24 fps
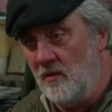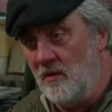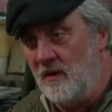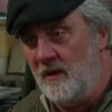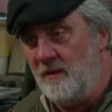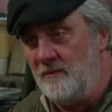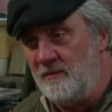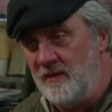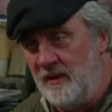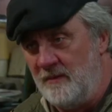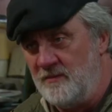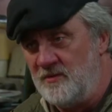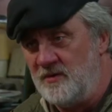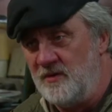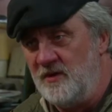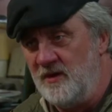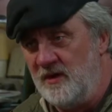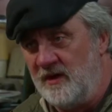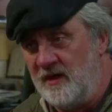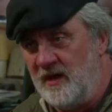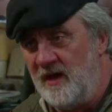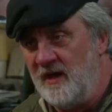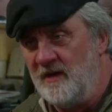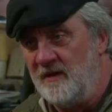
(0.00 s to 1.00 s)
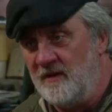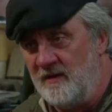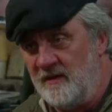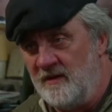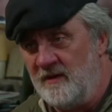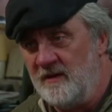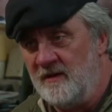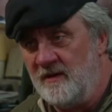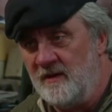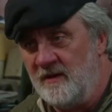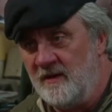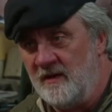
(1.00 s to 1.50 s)
Oh, I'm damn sure you can.
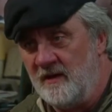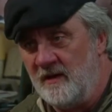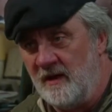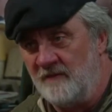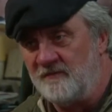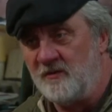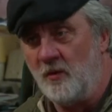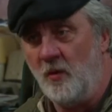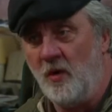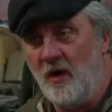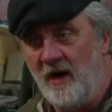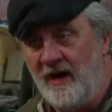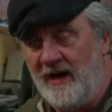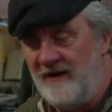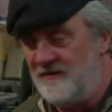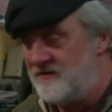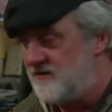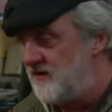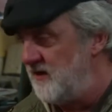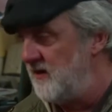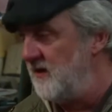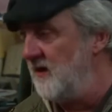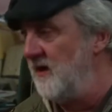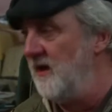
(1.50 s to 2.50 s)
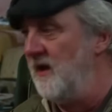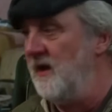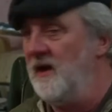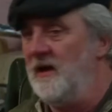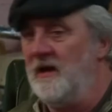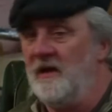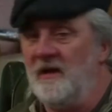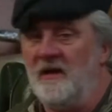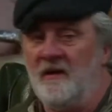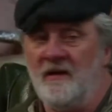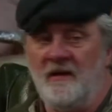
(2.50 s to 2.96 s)
After what I've seen lately.